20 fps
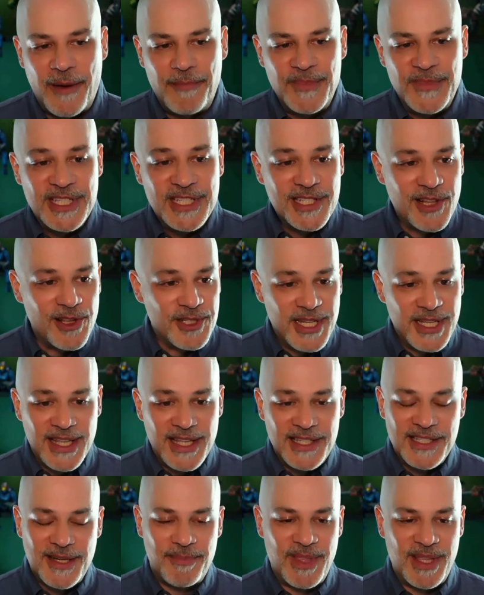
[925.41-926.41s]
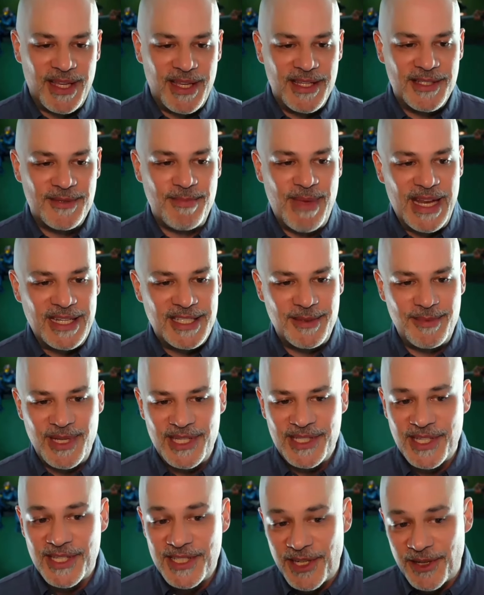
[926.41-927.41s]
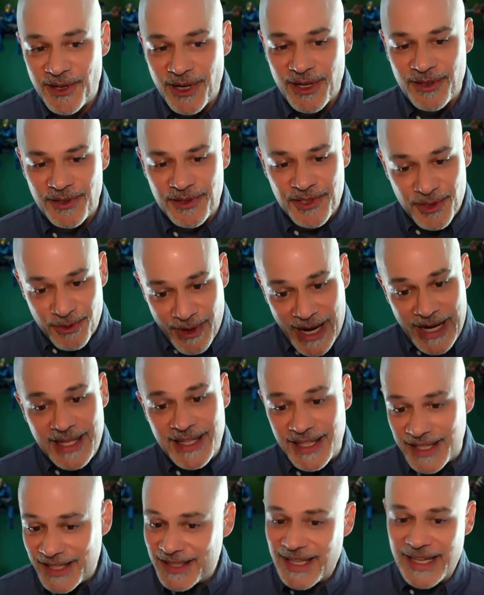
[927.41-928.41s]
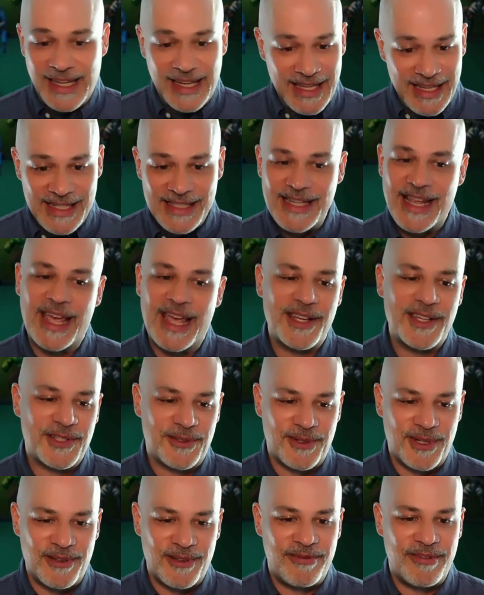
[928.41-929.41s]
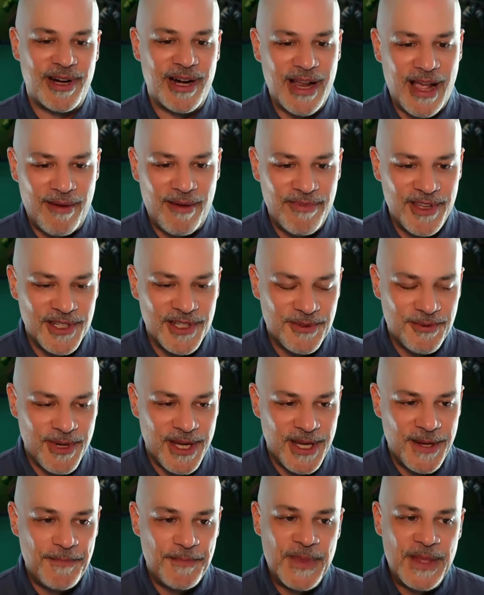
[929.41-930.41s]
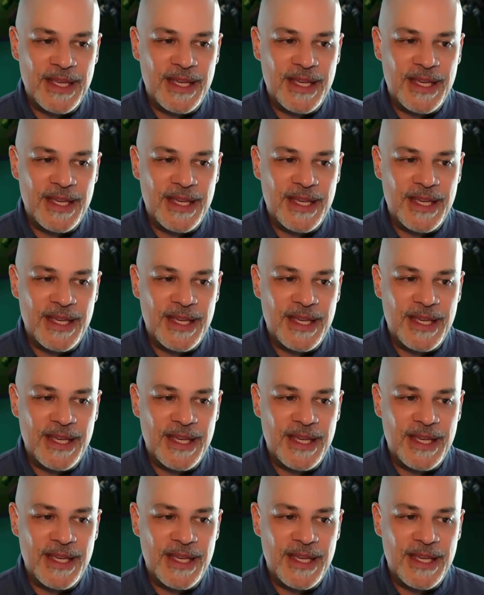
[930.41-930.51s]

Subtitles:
Disclosing that something is meant to be satirical directly, like in text or in a very obvious way.